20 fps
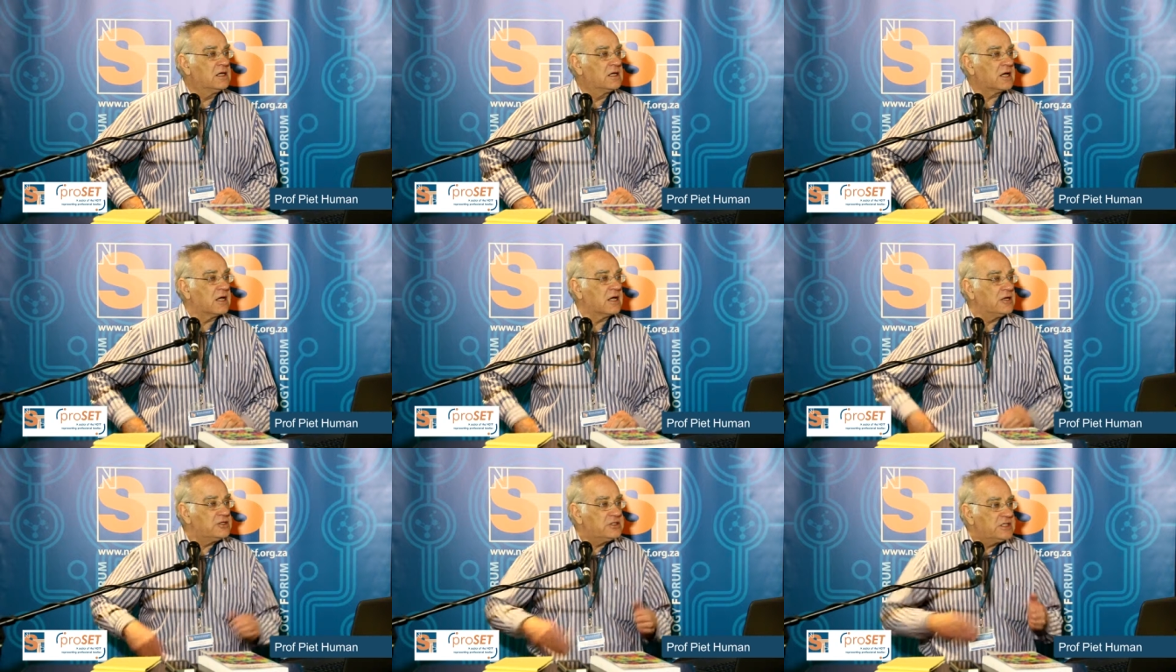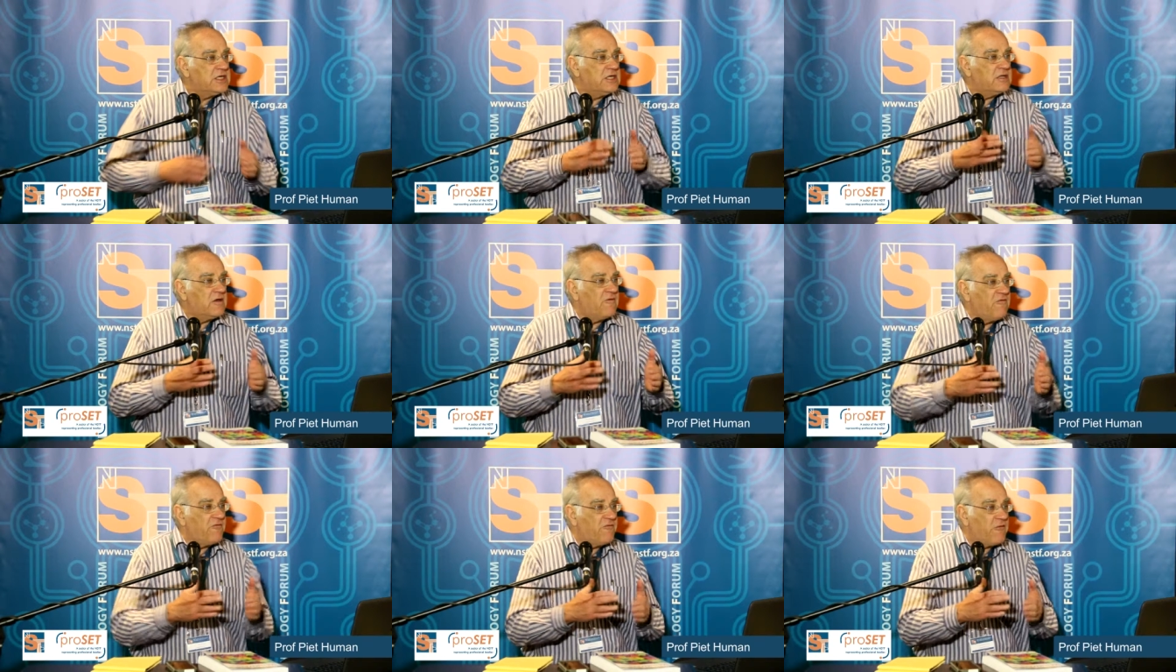Can you see
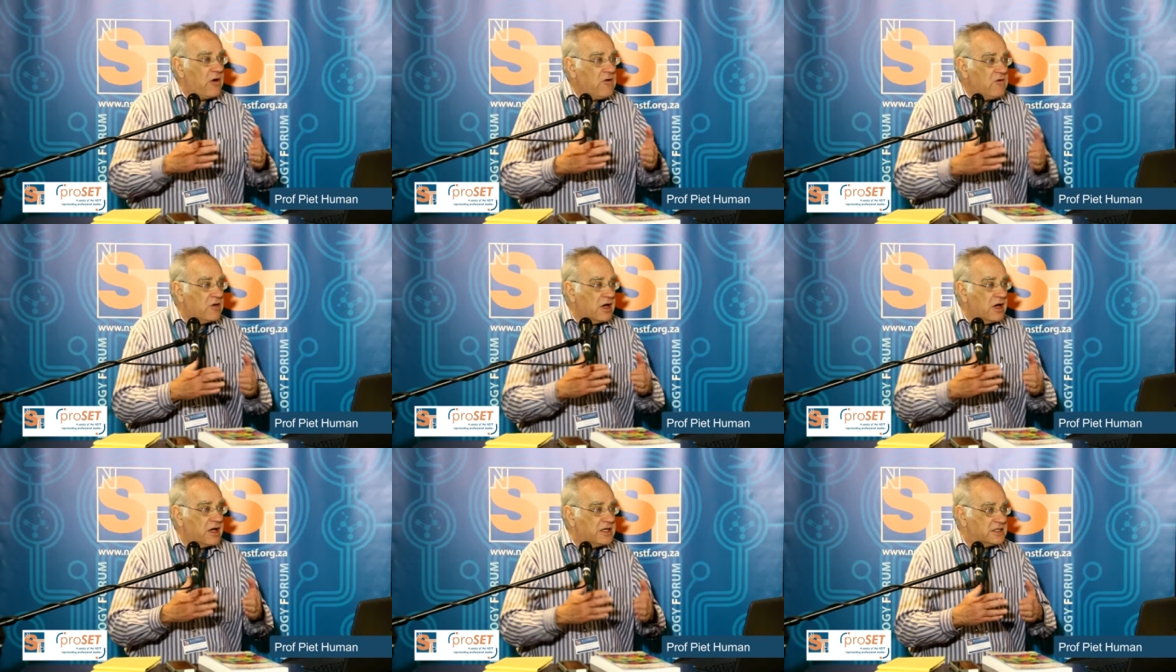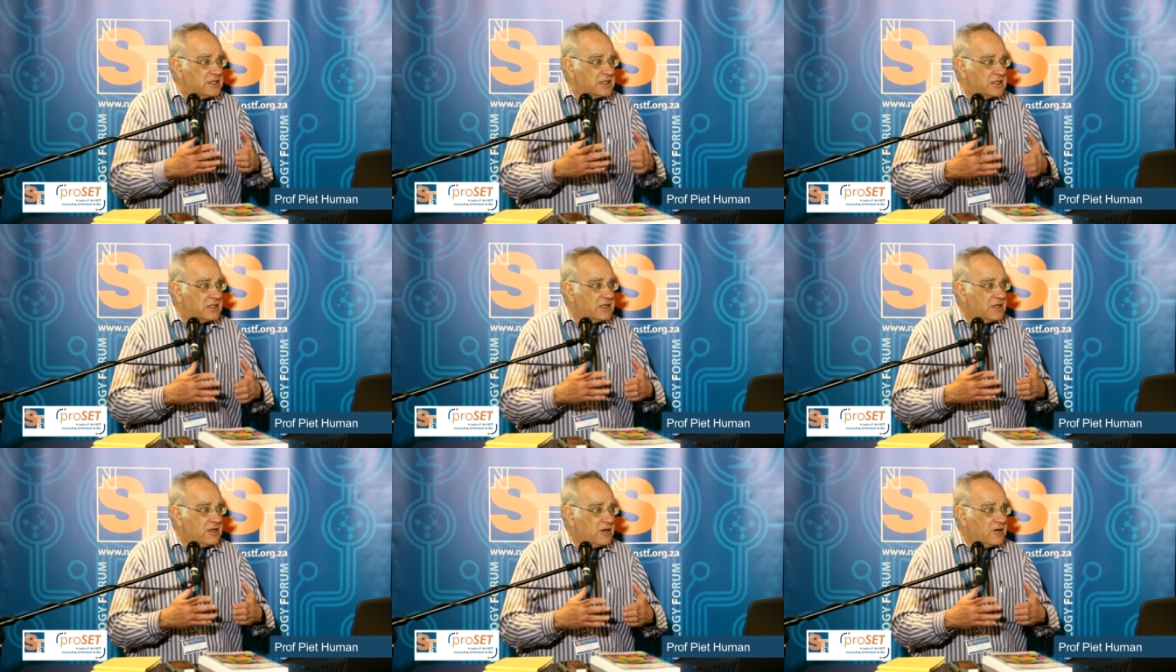the focus
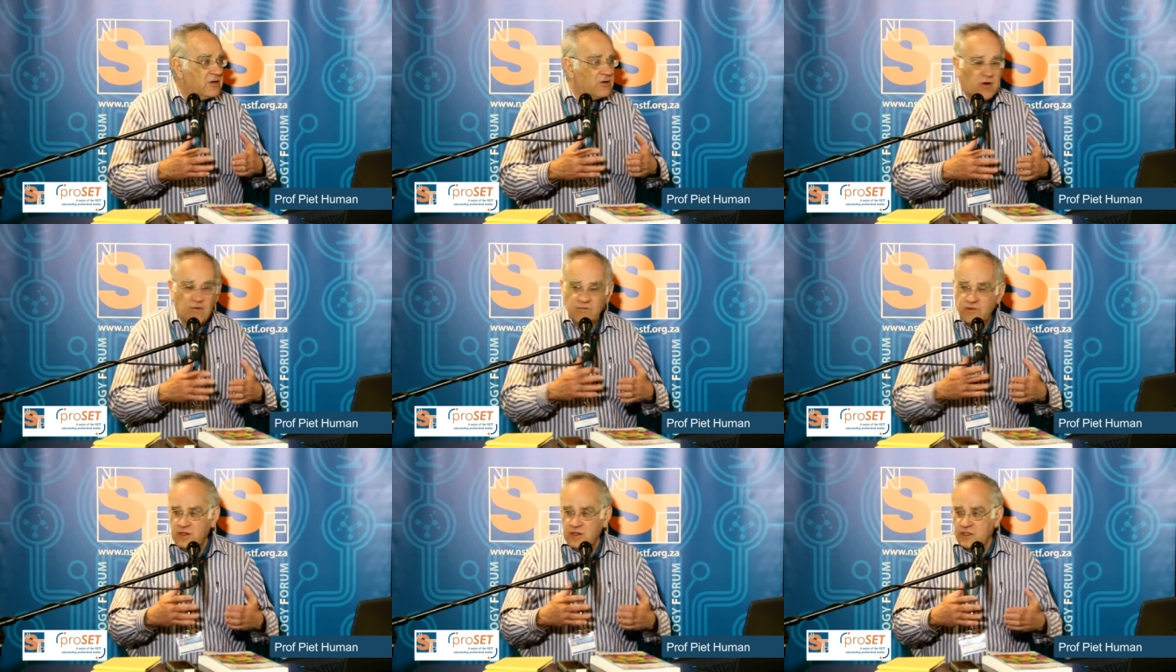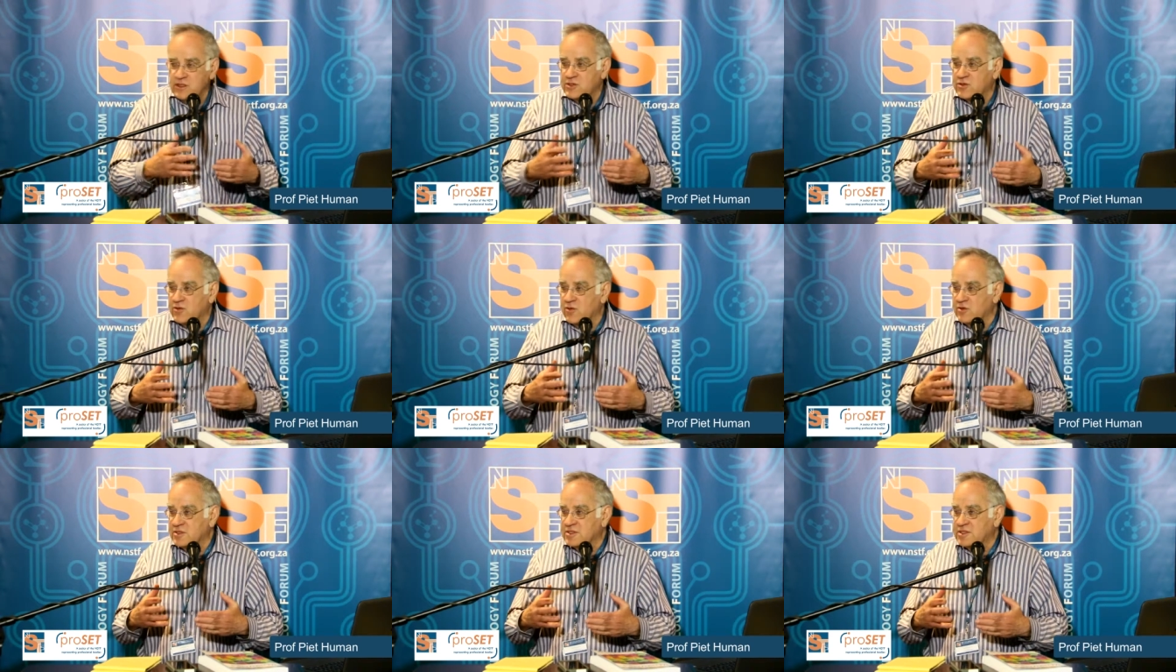of the
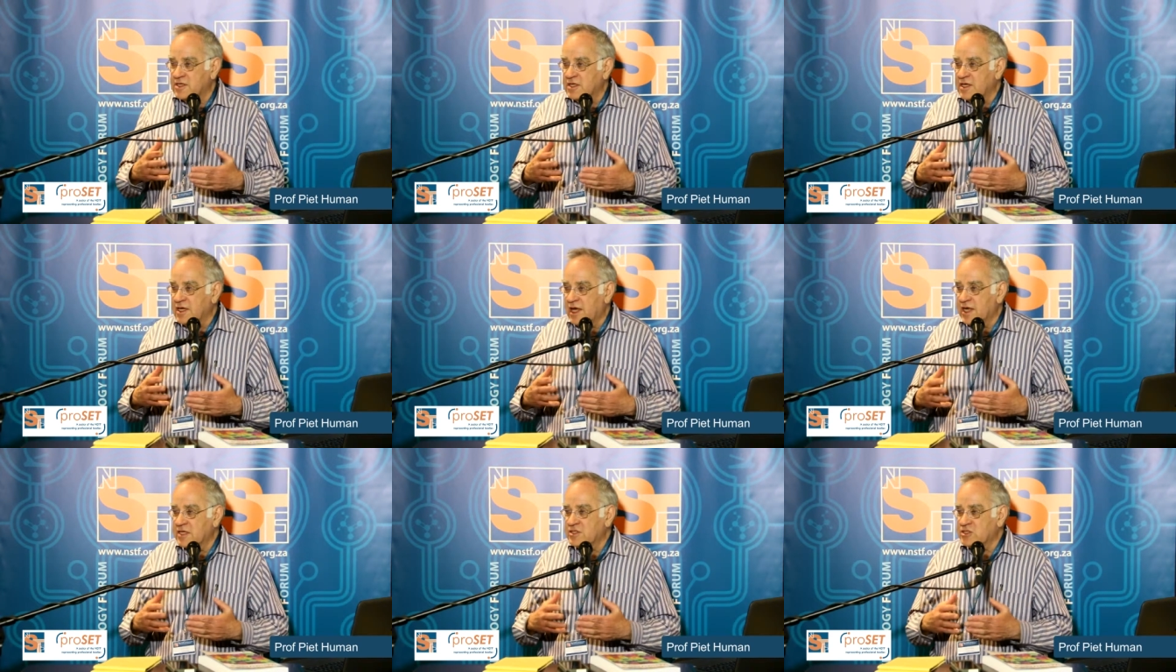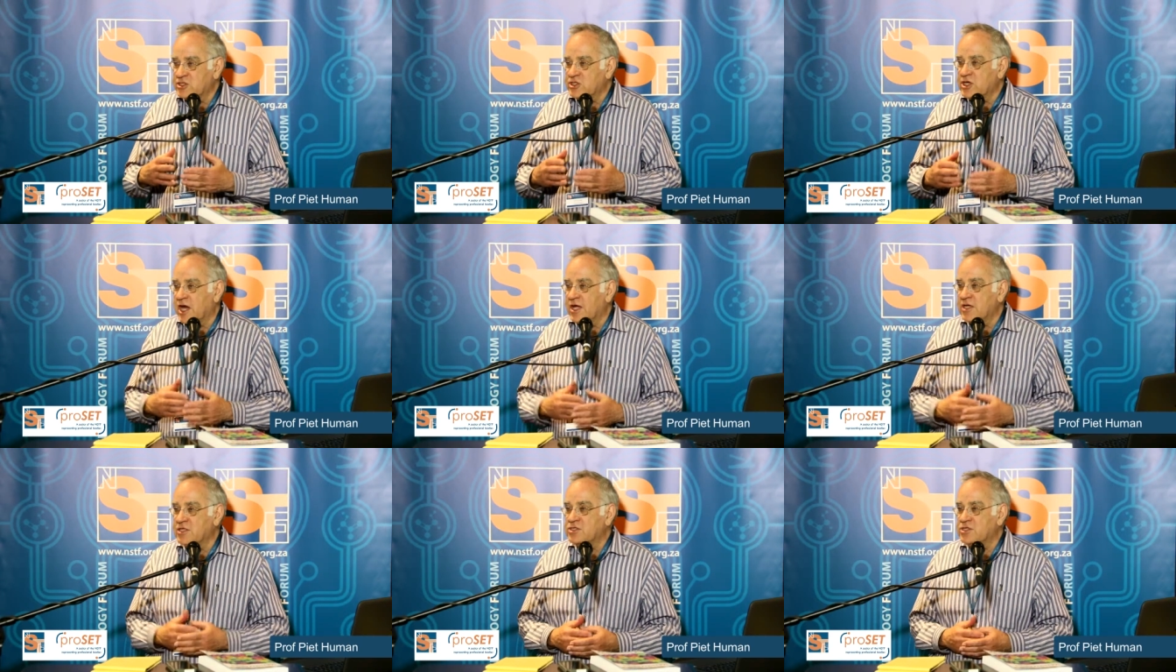discourse has
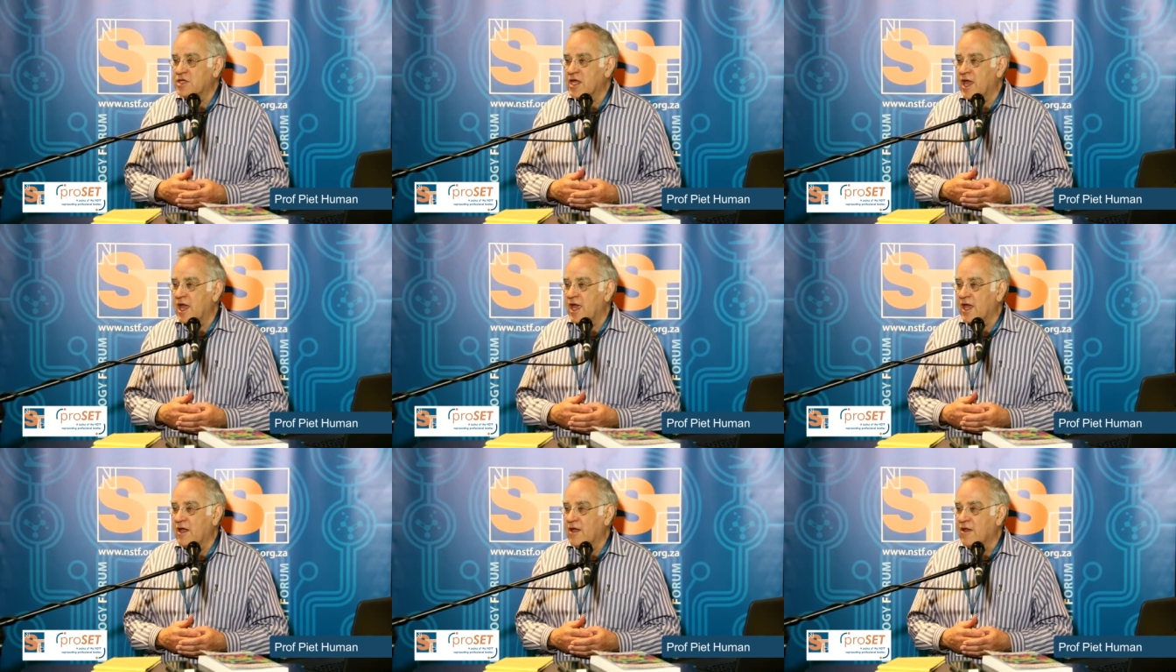changed there?